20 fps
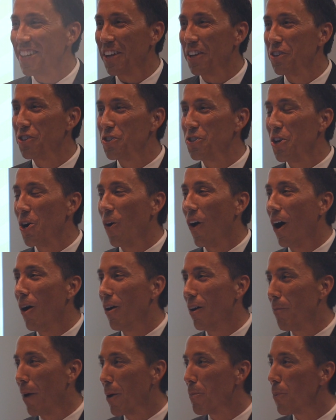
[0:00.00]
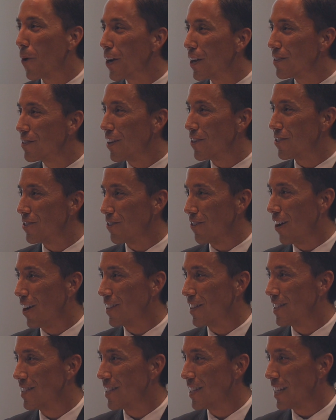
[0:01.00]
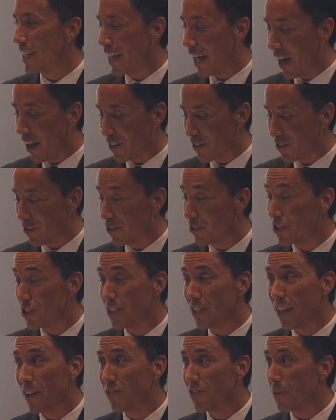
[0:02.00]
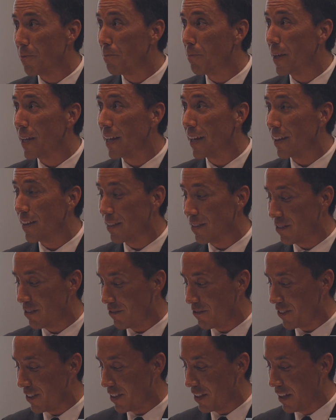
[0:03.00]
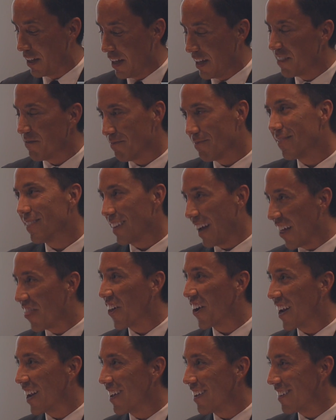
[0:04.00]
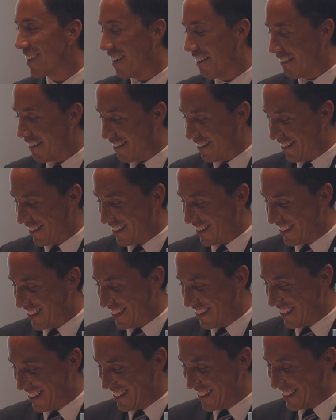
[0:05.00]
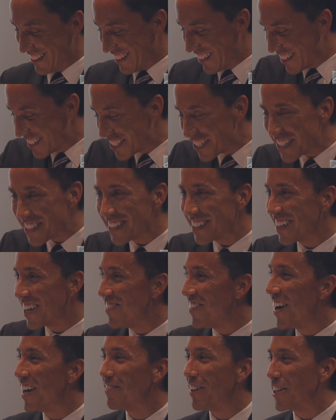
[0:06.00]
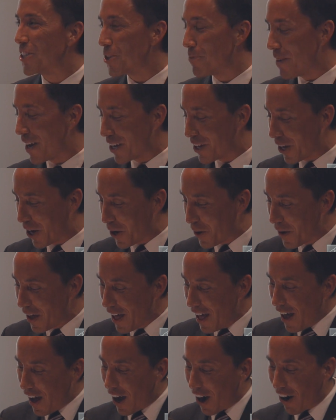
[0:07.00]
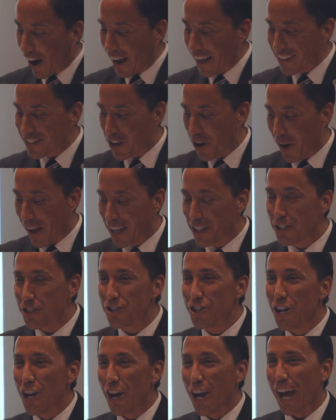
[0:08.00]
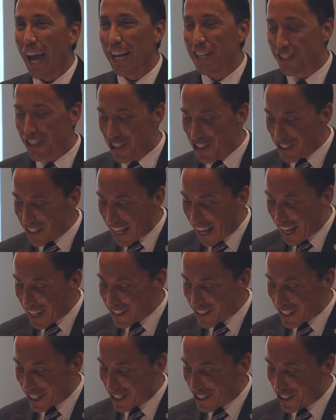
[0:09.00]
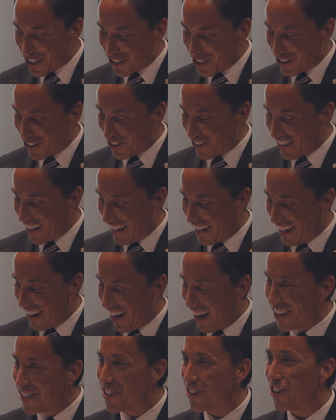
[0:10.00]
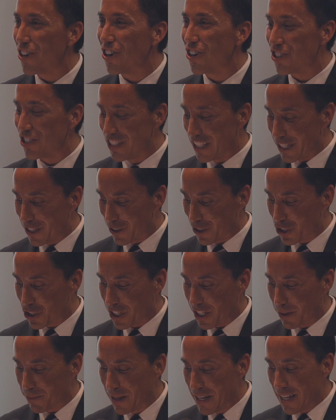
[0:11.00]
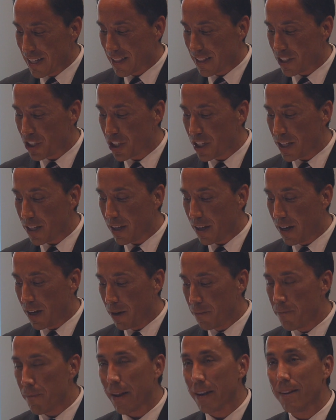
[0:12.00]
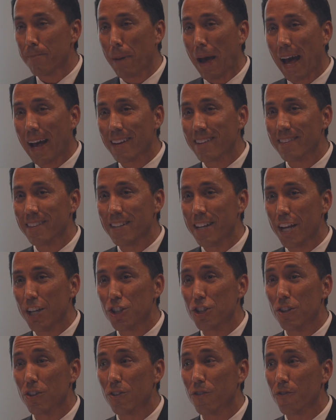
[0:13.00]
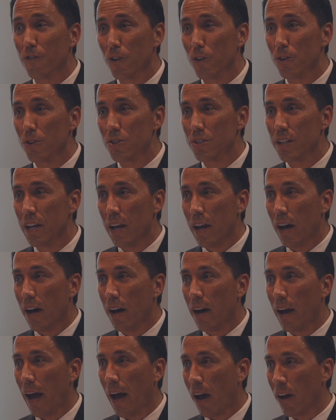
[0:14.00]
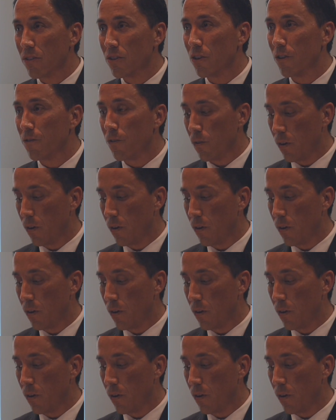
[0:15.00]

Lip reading: as you know, my predecessor on the city council, and she left some big heels to fill. I thought, just come on, let your mind go. All right, so in 2002, under her leadership, she passed the nation's first housing